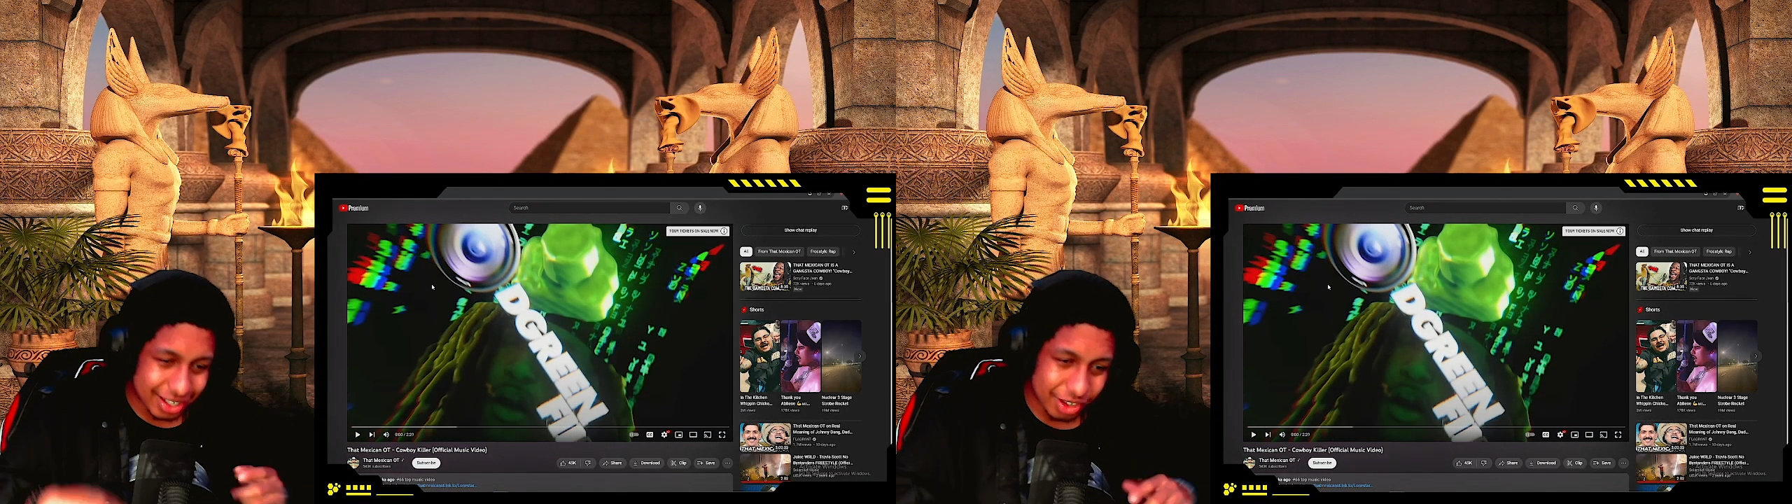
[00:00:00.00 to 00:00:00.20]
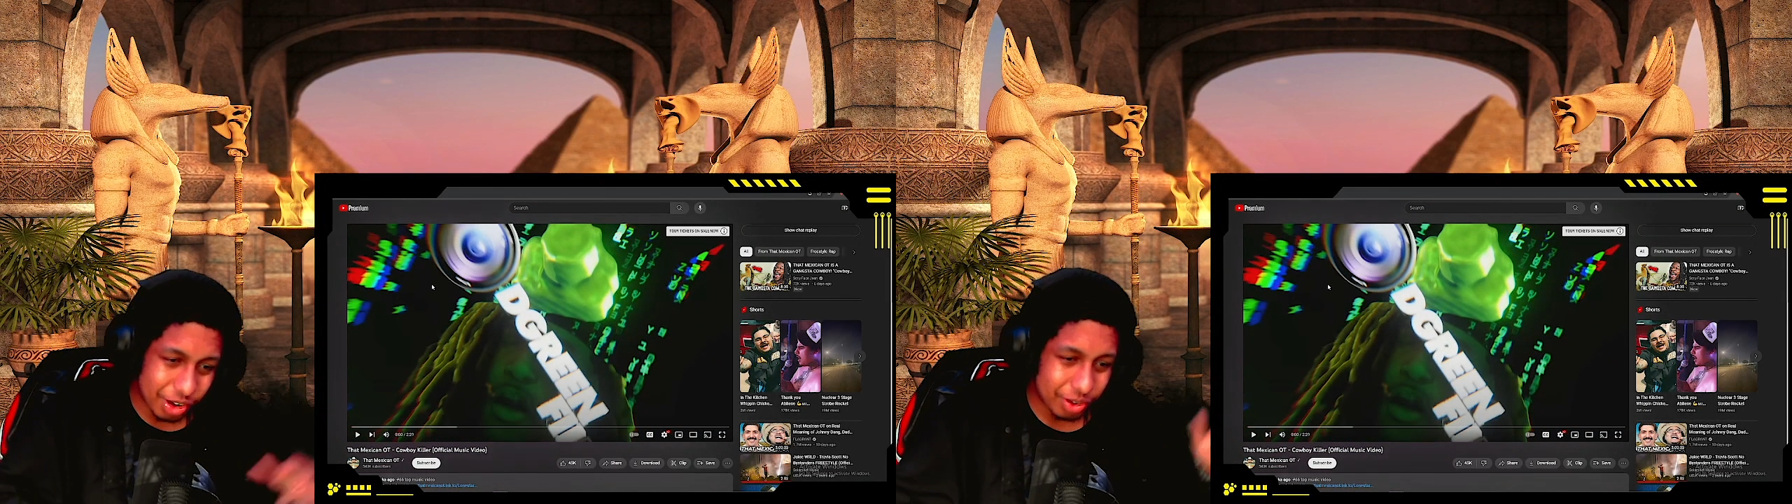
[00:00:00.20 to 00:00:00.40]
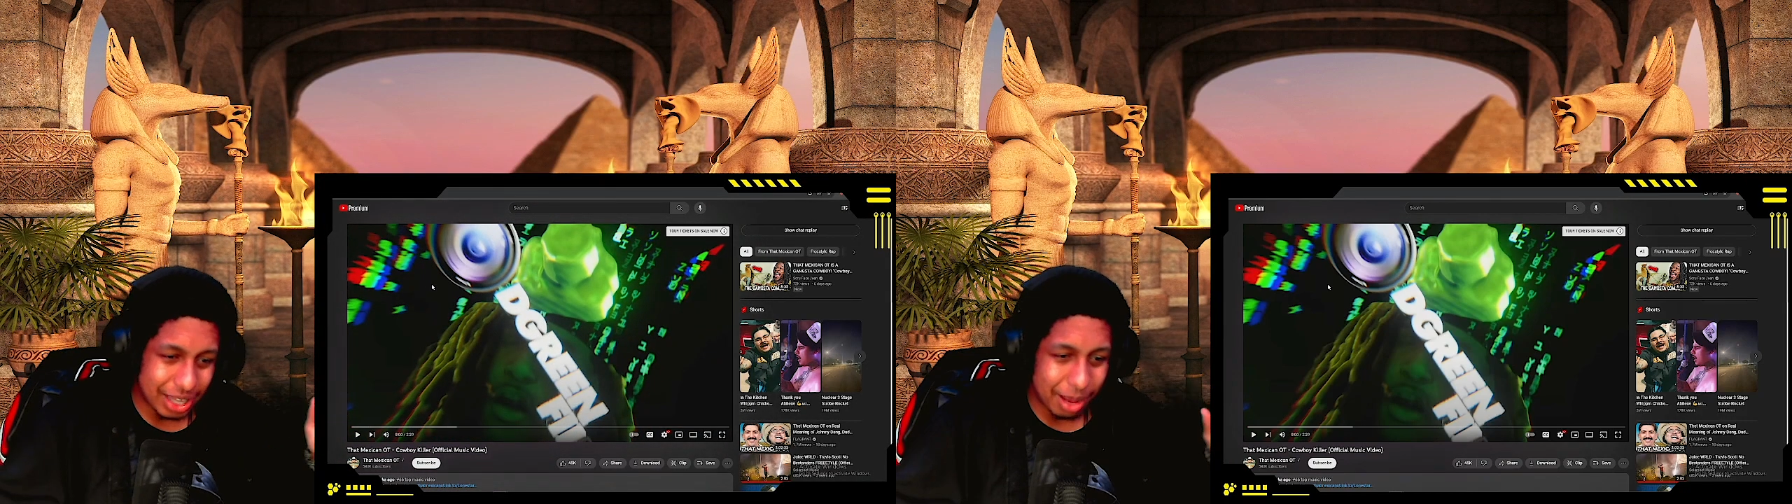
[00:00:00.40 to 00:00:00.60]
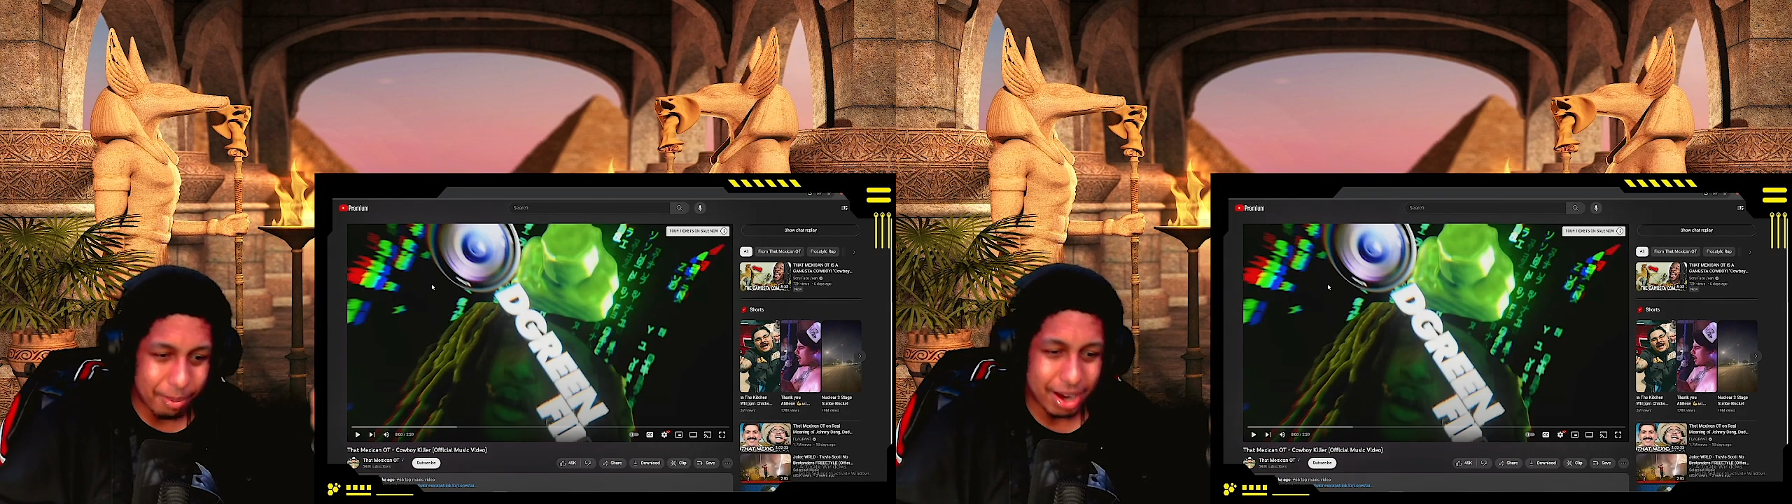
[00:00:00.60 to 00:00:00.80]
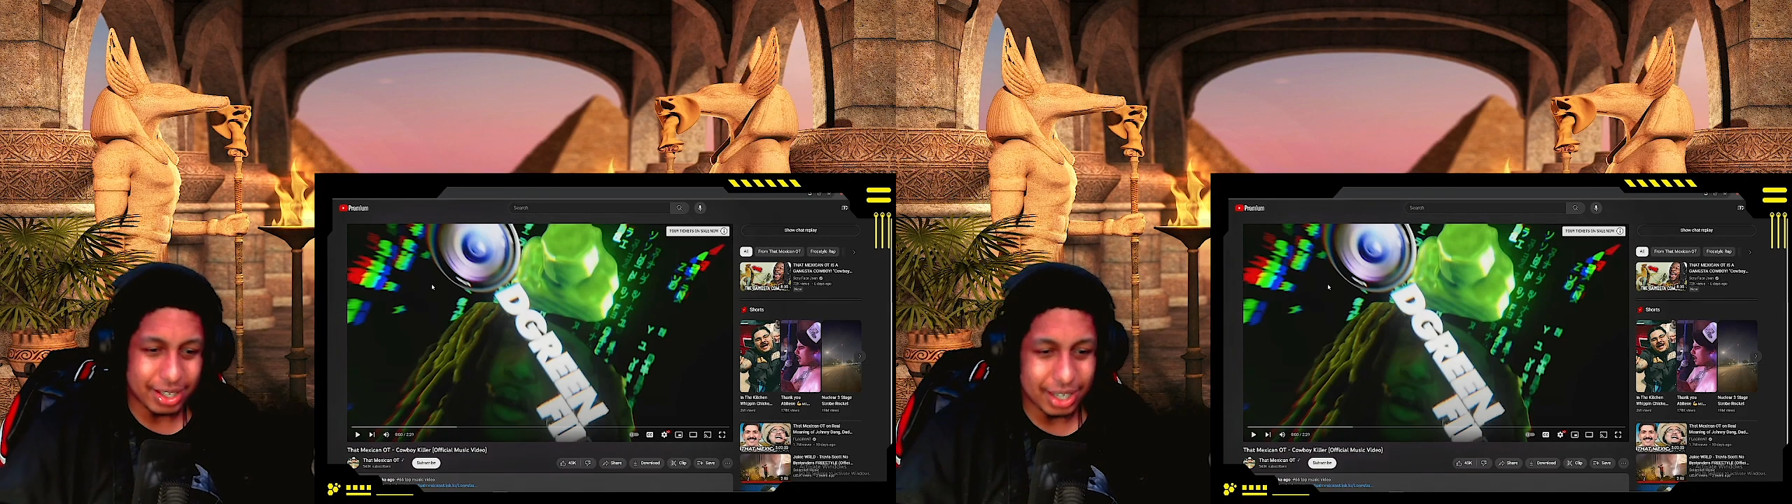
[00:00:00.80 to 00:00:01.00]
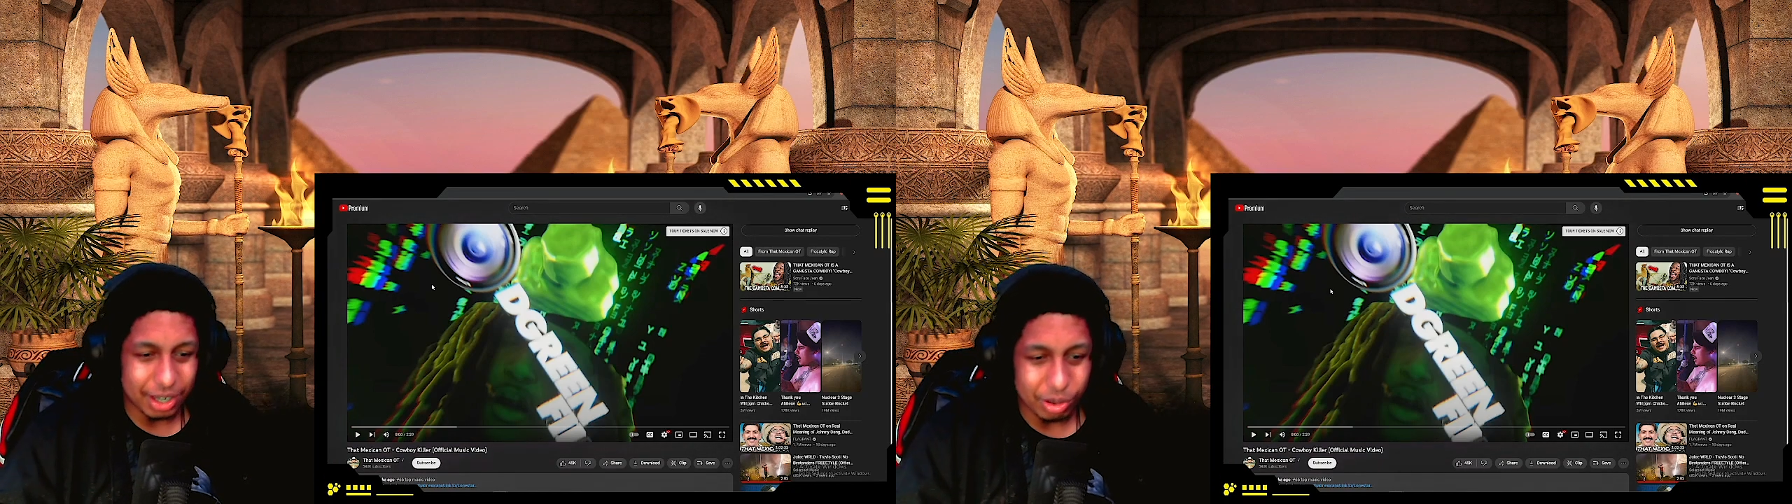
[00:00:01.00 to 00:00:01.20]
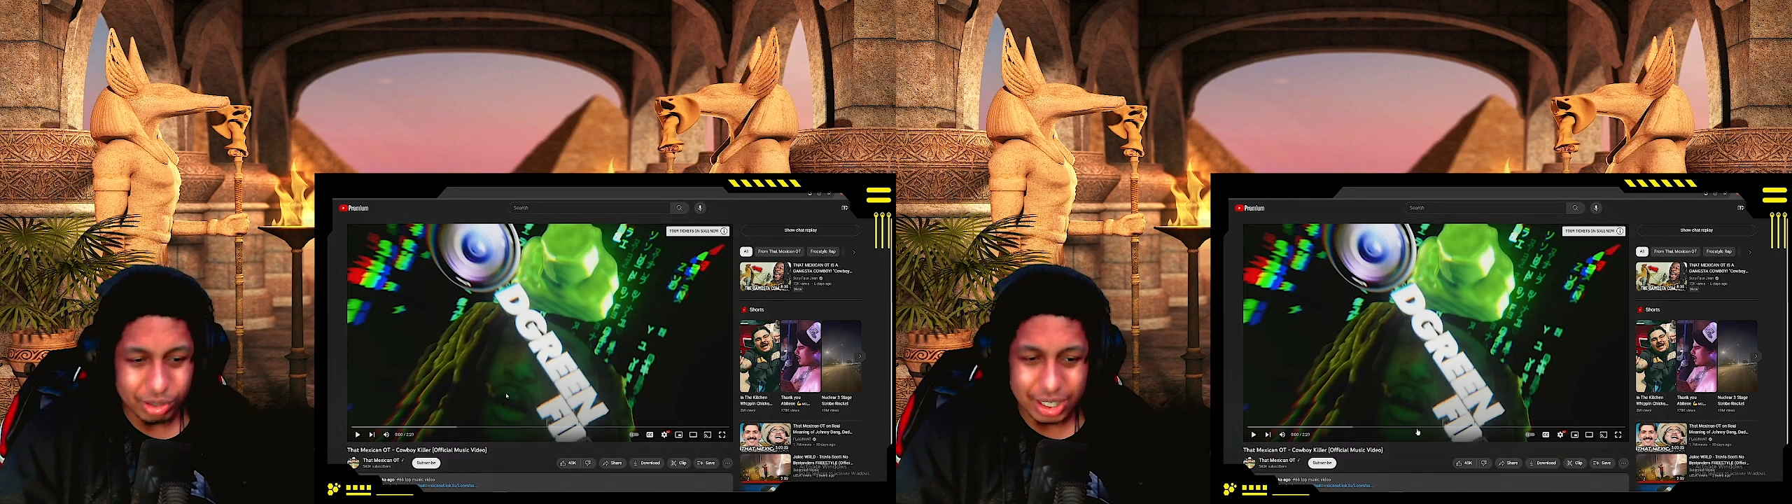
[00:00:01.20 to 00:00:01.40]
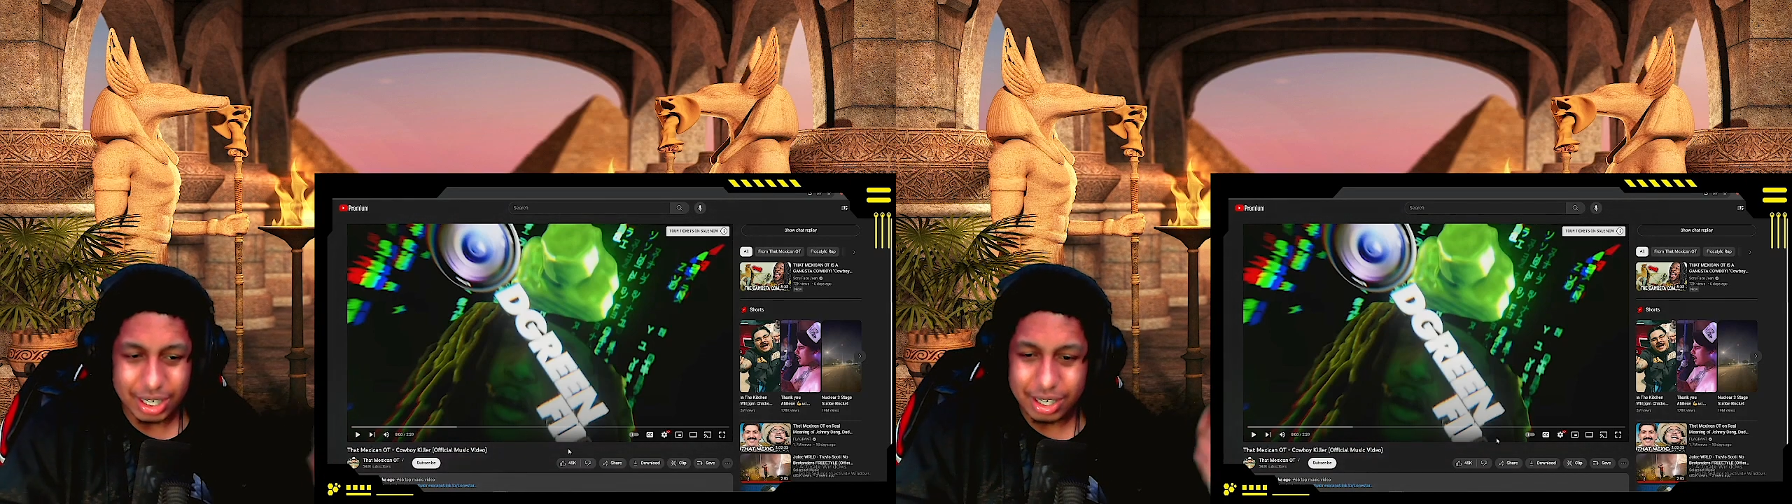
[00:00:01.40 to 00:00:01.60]
you know, that Mexican
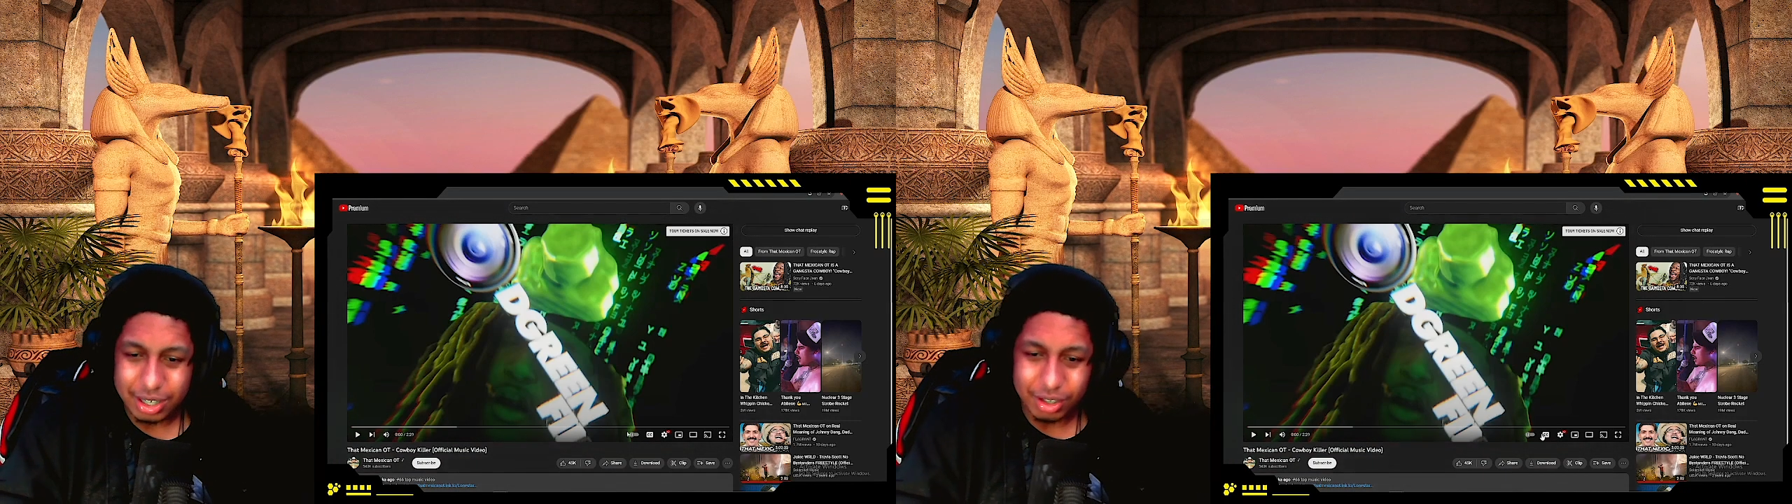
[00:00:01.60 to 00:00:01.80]
OT,